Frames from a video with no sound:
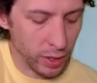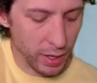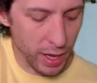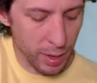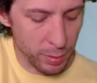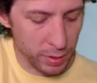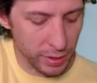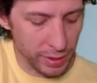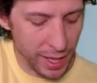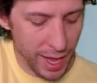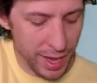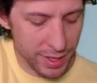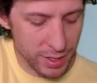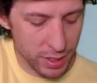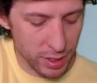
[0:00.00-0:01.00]
can happen
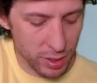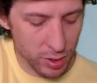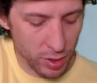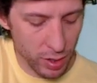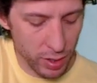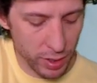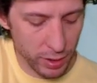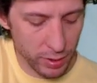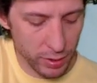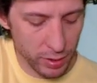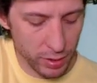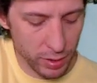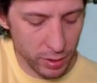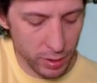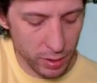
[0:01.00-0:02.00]
last in a drawing.
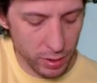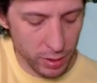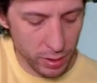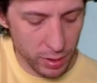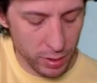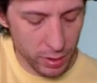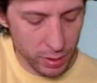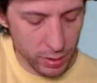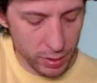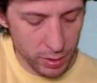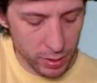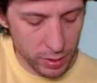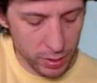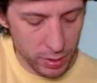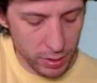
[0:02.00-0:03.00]

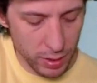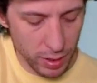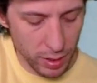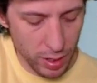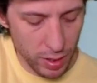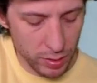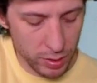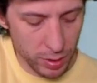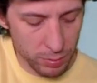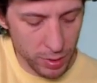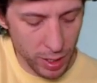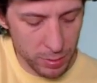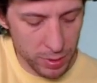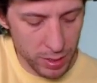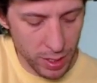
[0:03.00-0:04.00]
See how long
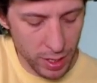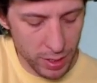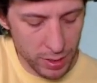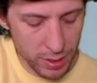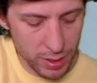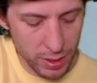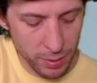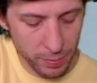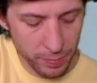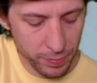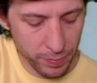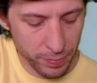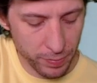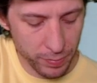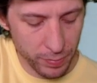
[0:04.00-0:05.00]
sometimes it takes?
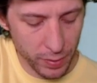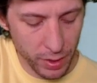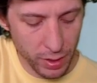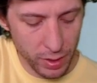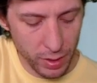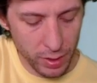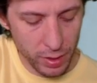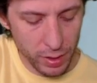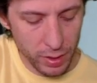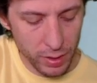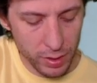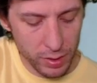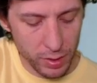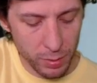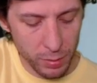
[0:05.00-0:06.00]

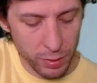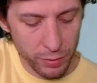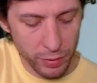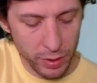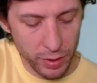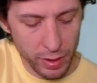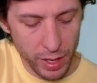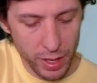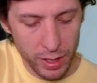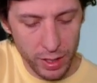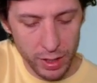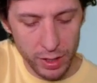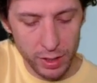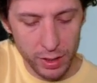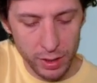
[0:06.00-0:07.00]
So I'm going to fill that
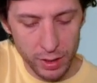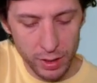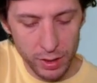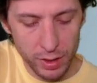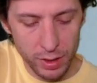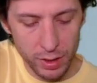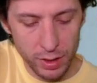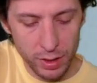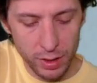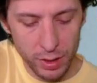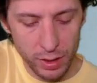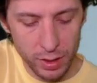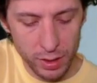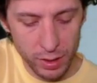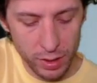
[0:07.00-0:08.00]
in
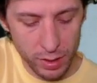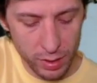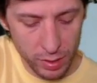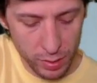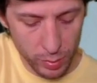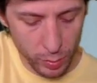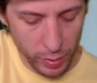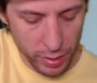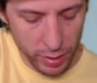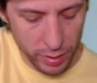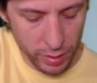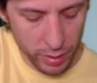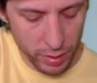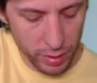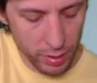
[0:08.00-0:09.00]

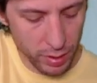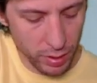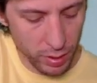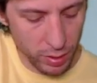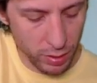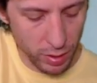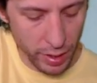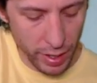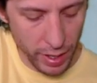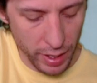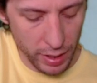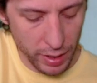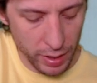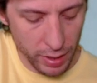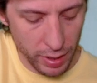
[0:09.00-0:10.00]
with
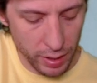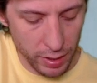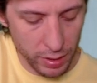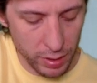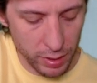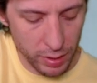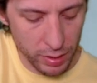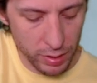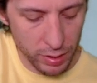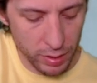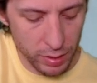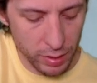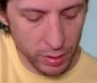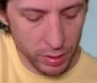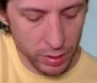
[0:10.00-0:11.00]
gray here.
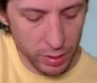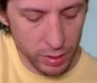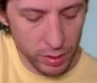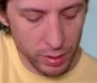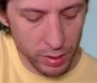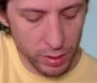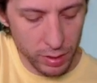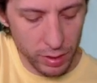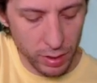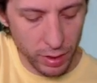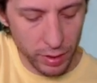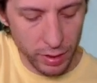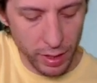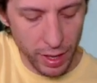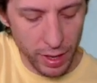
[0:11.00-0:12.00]

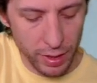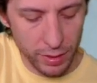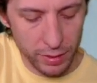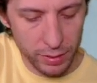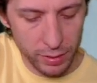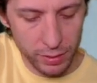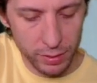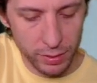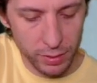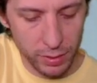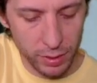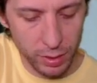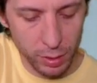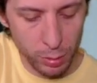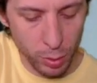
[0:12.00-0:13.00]
Like that.
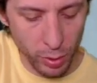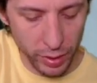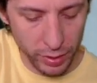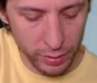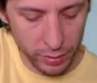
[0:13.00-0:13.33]
Oh boy.